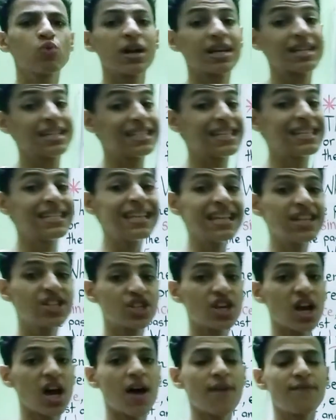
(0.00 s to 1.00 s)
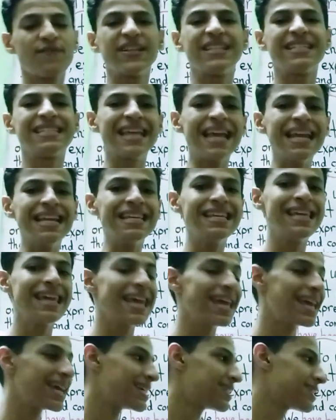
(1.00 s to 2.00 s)
worked as a teacher for 10
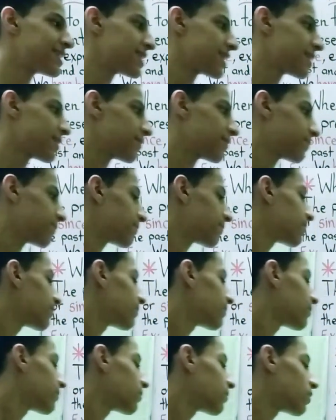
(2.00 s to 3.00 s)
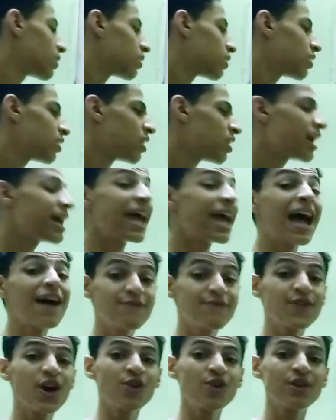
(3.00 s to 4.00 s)
years. I
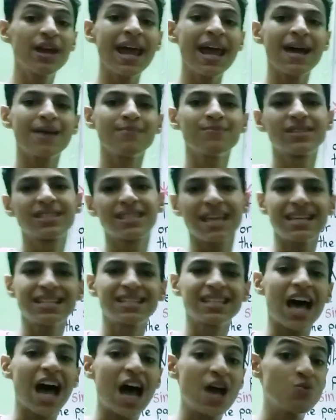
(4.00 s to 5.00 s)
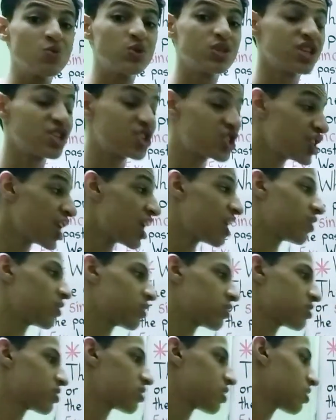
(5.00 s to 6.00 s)
have known him since I was a
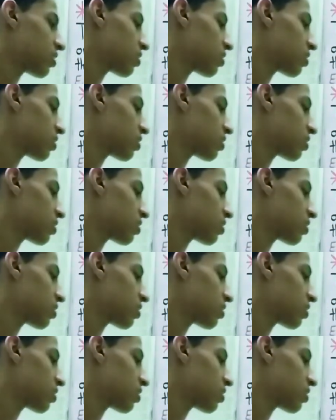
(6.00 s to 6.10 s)
child.